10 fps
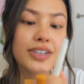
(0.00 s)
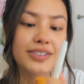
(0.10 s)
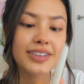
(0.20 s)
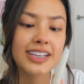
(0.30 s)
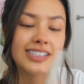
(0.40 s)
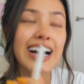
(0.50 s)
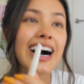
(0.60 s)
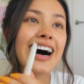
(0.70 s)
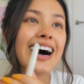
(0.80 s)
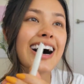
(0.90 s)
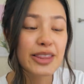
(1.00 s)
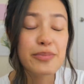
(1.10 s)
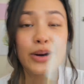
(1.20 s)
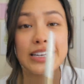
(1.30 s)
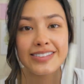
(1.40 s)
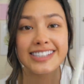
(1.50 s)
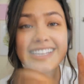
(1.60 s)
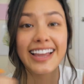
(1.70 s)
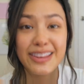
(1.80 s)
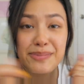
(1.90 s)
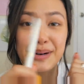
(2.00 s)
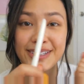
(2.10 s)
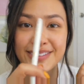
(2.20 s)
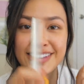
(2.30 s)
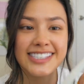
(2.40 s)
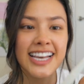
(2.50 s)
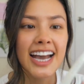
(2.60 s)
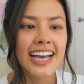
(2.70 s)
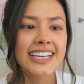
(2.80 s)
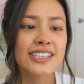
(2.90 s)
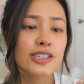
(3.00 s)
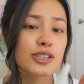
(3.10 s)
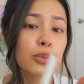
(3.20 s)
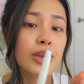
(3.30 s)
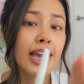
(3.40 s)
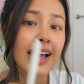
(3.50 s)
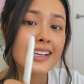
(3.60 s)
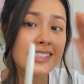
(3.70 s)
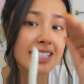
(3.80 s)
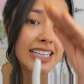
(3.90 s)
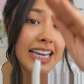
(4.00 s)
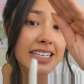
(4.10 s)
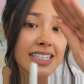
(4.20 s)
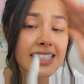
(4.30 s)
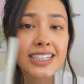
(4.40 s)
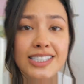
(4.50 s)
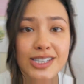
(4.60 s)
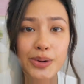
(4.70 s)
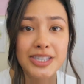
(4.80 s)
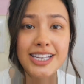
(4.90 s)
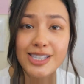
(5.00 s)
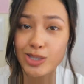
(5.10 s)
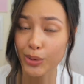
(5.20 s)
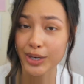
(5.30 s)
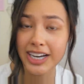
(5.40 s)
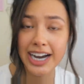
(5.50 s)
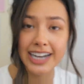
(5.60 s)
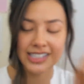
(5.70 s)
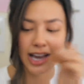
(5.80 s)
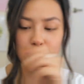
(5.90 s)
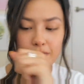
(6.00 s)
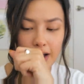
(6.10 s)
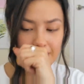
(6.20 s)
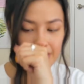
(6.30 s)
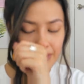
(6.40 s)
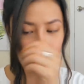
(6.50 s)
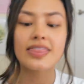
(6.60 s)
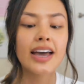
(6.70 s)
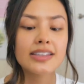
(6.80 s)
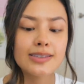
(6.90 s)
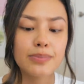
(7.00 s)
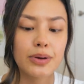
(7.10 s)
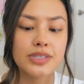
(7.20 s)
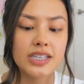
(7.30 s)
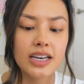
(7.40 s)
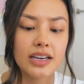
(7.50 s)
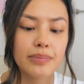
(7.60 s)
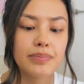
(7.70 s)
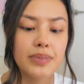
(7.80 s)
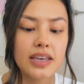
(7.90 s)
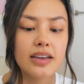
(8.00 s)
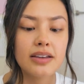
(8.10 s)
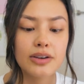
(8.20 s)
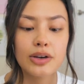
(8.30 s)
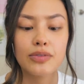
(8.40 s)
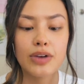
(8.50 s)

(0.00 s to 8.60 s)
of this, the point of this and the point of this is to be slanted. So it's a sword cut type of eyebrow product that's supposed to be good for